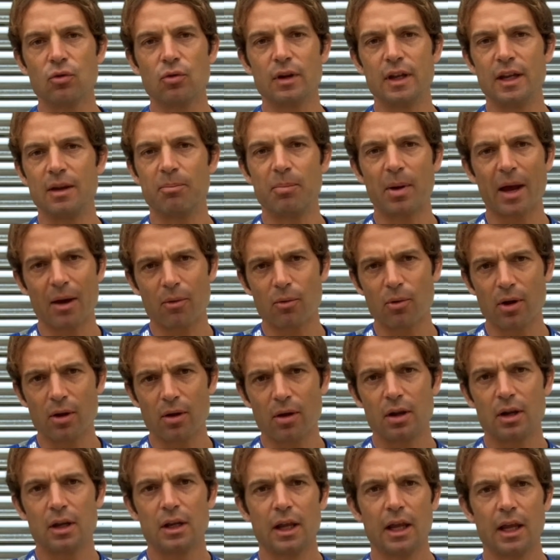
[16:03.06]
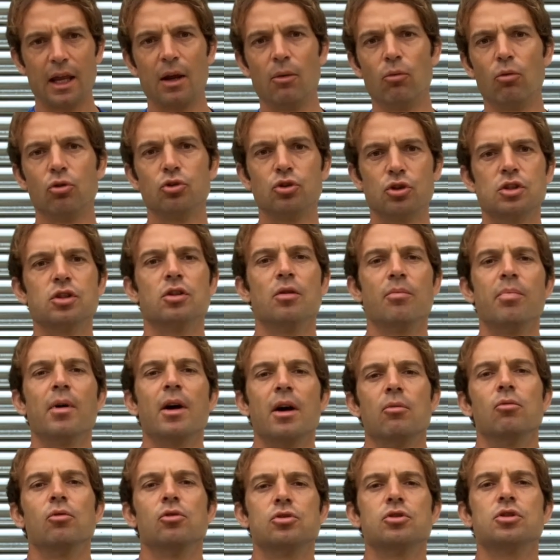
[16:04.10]
any power. It will just, the bike
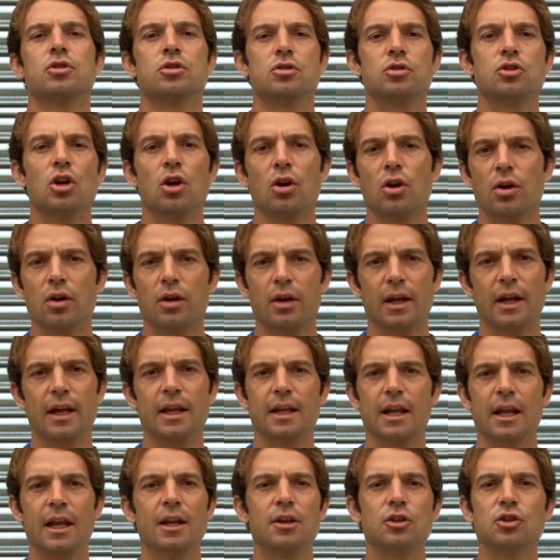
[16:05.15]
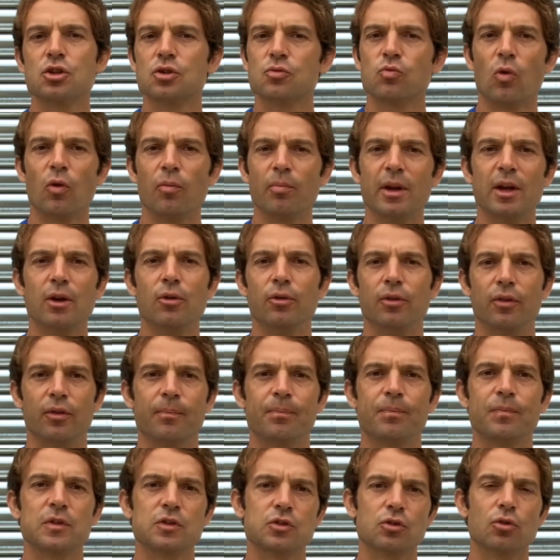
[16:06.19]
will just jerk. It just won't be good.
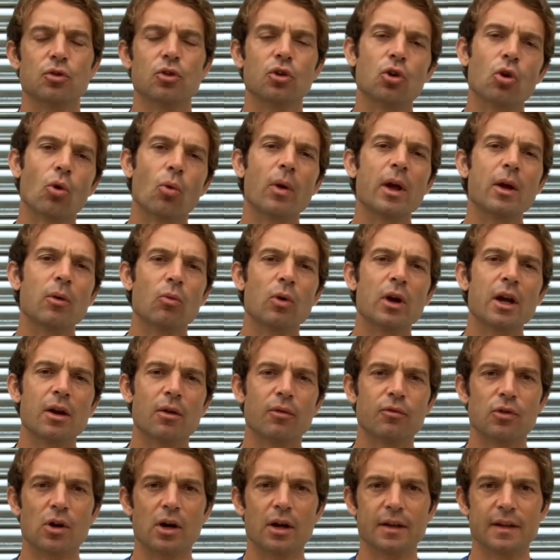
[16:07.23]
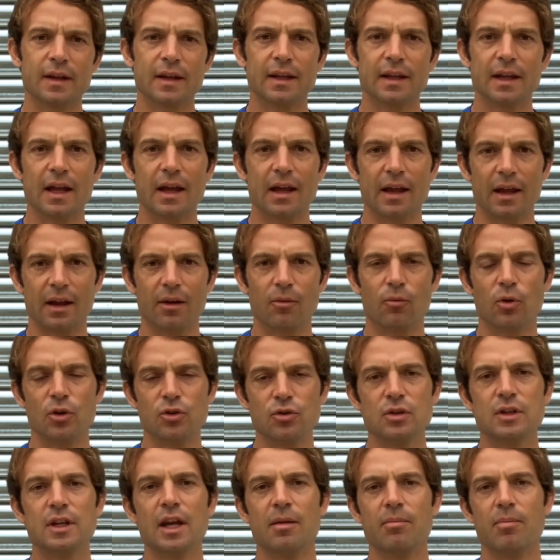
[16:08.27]
So the correct way of riding there when you
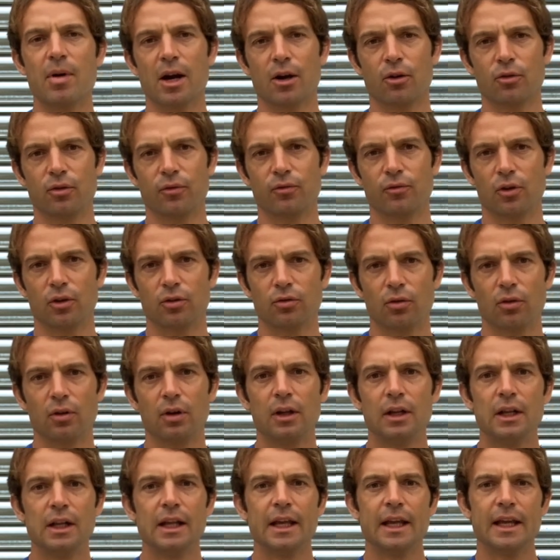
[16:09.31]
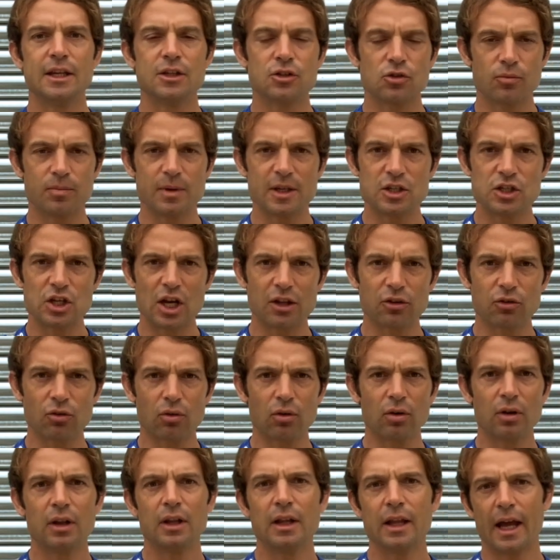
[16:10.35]
get back on the throttle is to be gentle
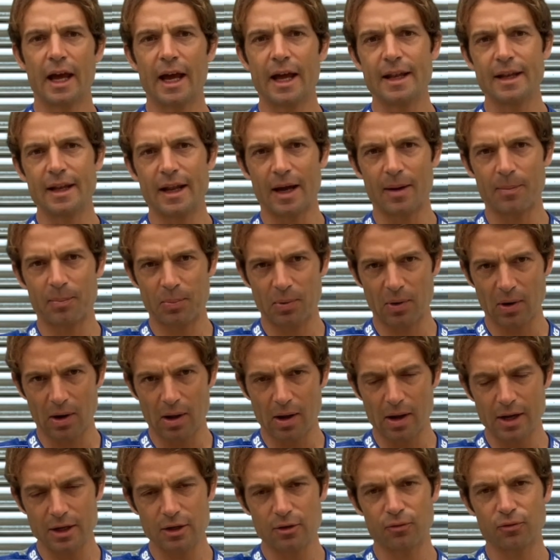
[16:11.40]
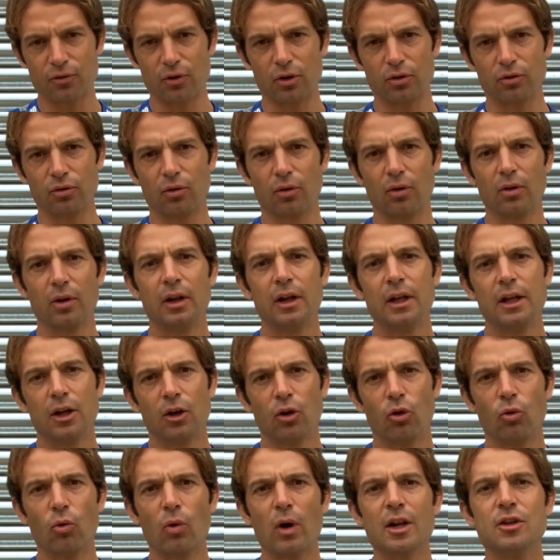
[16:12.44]
and apply the throttle
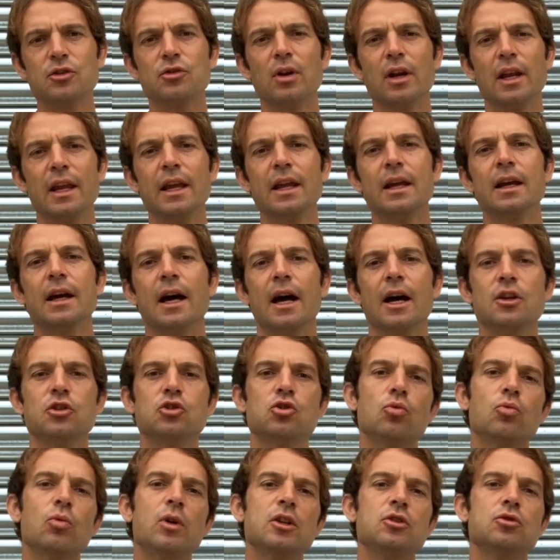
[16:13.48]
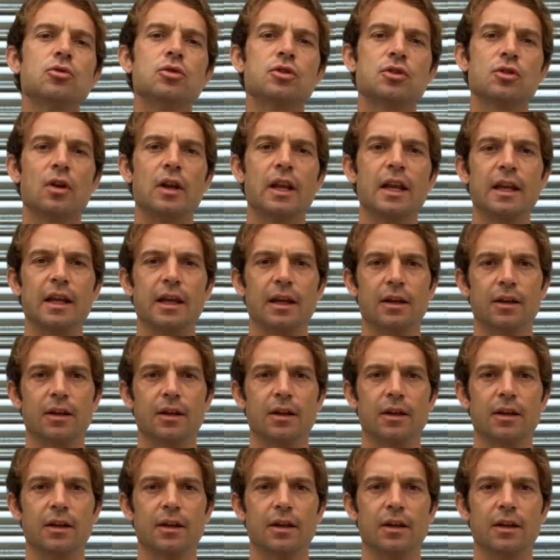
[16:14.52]
gradually as you reduce the leaning.